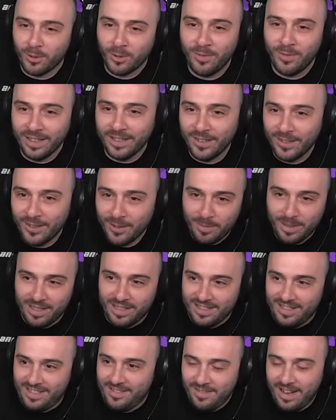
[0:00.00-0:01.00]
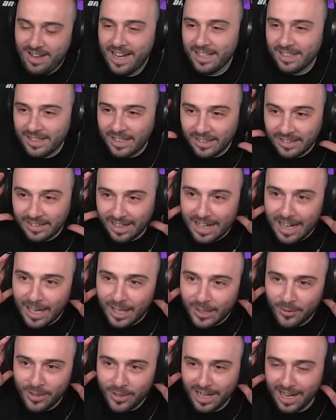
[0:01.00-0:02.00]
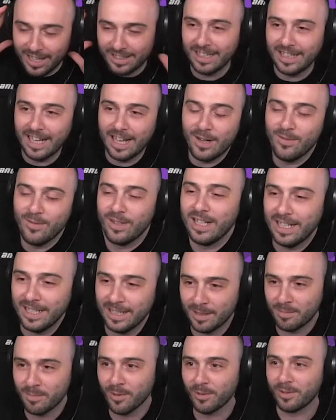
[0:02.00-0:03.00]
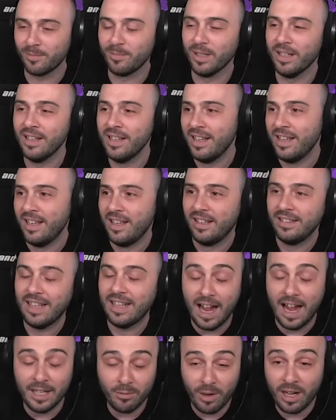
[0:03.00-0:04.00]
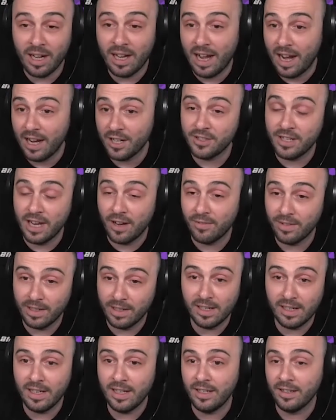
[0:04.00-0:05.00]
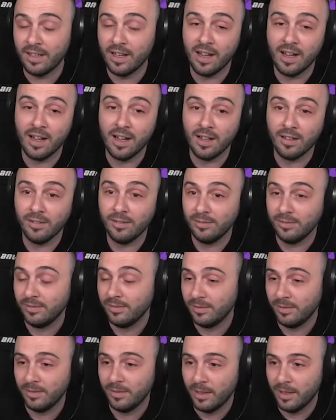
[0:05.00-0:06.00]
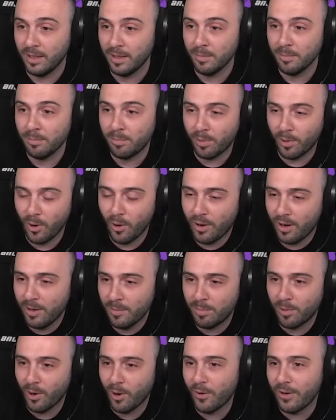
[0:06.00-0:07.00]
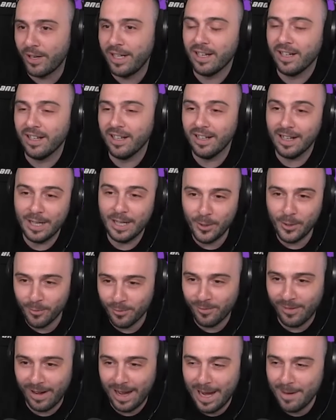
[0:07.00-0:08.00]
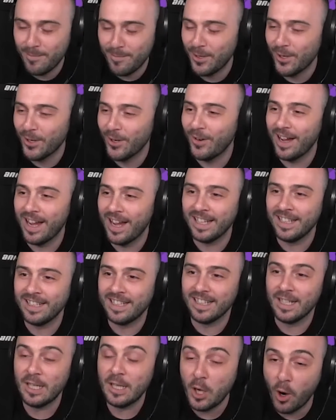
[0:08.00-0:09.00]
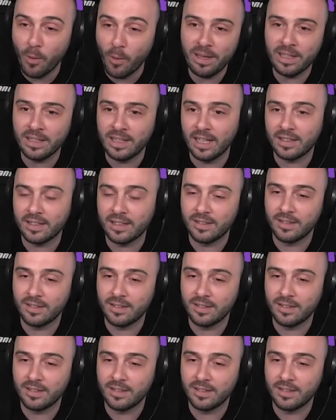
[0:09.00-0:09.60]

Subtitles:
of it, because hey, they're not doing nothing, not even a leaderboard. But the Hydra Clash definitely brought in a new flame, and knowing that